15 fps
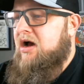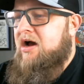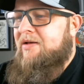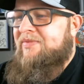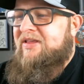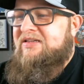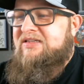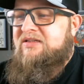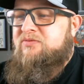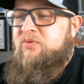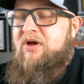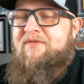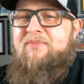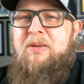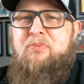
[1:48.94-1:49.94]
This is
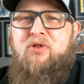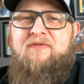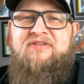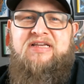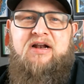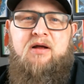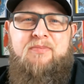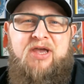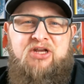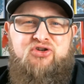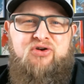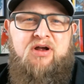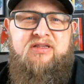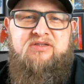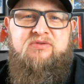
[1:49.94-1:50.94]
what people have said on
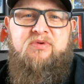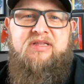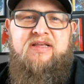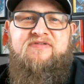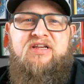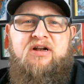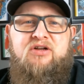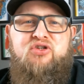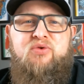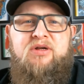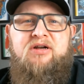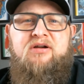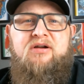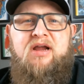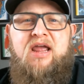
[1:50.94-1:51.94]
Patreon. This is what they've said on
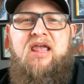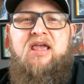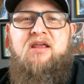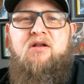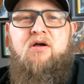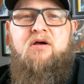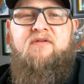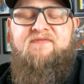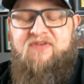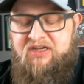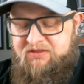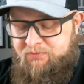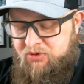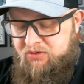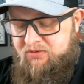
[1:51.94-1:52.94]
Twitter and on
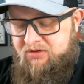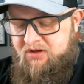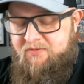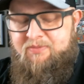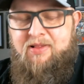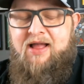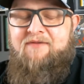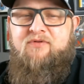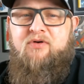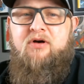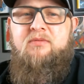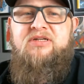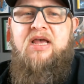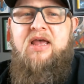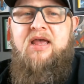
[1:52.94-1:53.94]
Facebook with our
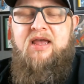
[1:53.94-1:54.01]
platforms.